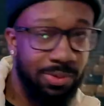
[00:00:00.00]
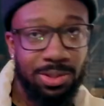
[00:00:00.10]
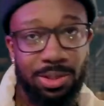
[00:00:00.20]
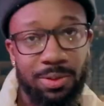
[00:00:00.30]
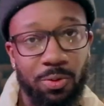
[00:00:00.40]
this
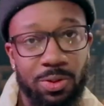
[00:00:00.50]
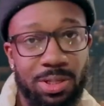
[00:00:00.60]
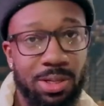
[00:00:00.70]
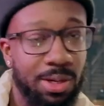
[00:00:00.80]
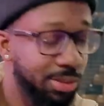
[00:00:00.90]
thing, it's
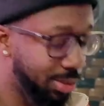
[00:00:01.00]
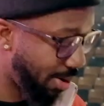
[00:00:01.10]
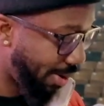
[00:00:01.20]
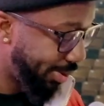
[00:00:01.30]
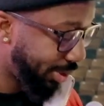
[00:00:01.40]
14-inch.
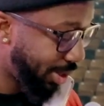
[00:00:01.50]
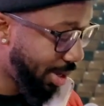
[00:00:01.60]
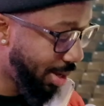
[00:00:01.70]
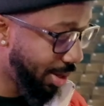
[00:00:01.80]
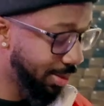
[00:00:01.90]

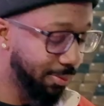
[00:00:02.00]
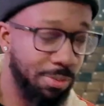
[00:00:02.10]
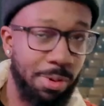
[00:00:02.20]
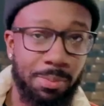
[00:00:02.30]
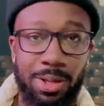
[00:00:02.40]
And then for
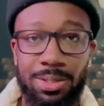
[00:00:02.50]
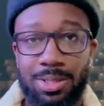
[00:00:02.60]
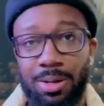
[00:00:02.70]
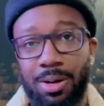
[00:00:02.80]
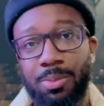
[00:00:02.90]
my main snare,